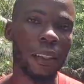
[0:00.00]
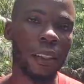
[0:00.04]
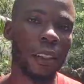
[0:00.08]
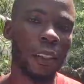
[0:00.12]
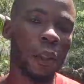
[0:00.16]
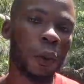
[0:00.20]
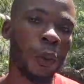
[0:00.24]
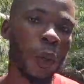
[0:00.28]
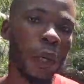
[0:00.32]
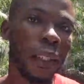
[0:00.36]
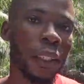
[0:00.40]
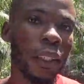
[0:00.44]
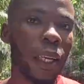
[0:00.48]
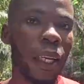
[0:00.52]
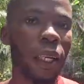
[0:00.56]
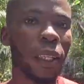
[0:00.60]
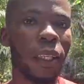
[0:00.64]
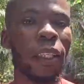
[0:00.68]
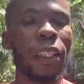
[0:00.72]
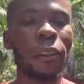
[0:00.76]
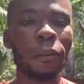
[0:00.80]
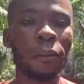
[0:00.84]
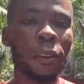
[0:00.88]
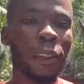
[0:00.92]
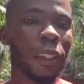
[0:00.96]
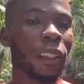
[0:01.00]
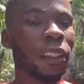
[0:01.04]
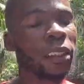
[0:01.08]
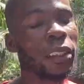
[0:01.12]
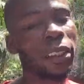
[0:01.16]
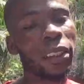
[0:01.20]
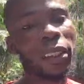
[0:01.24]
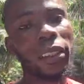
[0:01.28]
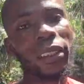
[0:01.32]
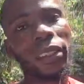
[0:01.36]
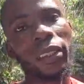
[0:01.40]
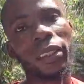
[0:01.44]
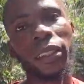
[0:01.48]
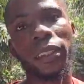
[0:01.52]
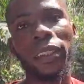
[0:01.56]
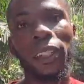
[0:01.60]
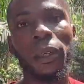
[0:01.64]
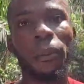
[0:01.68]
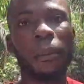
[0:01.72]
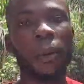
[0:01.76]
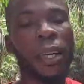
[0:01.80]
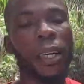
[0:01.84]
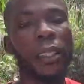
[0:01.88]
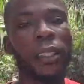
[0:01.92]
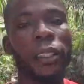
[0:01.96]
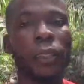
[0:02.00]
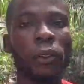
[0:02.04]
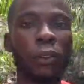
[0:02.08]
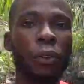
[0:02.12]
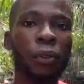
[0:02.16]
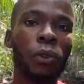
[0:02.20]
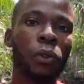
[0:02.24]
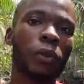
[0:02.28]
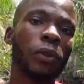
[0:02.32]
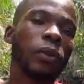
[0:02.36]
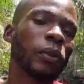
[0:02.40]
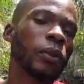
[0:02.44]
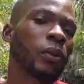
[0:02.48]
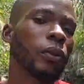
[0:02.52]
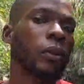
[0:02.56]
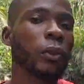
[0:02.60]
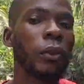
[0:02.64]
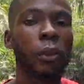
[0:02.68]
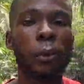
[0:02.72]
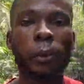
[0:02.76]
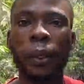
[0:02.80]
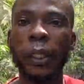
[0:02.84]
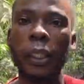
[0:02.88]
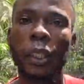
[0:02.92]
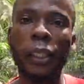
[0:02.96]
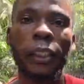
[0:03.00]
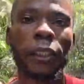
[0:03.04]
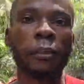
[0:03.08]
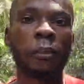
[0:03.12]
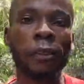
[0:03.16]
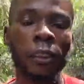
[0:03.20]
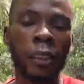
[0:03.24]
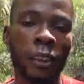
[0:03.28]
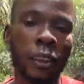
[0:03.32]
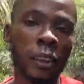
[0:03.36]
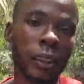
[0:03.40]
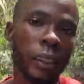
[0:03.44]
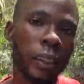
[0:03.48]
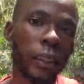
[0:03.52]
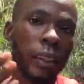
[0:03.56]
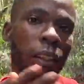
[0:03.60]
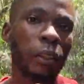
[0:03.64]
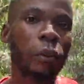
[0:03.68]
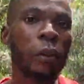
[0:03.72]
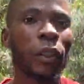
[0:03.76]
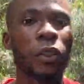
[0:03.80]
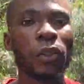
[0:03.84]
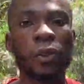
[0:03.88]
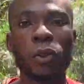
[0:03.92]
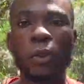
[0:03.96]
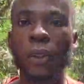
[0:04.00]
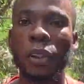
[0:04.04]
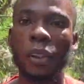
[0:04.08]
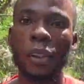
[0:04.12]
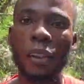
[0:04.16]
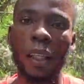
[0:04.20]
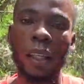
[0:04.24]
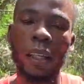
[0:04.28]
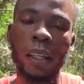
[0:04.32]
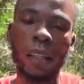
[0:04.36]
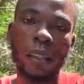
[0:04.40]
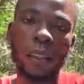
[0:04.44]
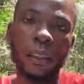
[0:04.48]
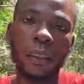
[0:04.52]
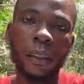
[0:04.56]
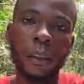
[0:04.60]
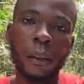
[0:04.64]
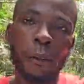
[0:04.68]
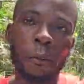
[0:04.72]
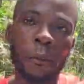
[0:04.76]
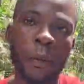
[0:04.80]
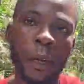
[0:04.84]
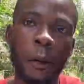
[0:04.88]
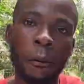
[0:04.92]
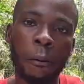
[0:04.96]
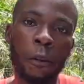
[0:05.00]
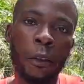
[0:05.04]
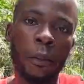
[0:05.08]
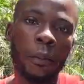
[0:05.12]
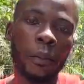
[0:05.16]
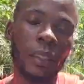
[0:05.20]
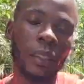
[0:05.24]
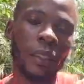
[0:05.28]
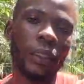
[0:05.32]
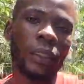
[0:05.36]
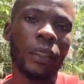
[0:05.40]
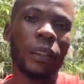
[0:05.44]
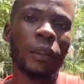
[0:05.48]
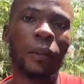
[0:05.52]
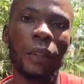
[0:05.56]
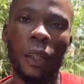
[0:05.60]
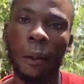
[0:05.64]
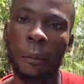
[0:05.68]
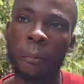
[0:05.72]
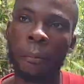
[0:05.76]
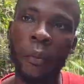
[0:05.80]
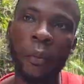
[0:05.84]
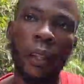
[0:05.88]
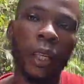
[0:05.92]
they were then living in this area, but due to human activities and the rest, so they are far from this area.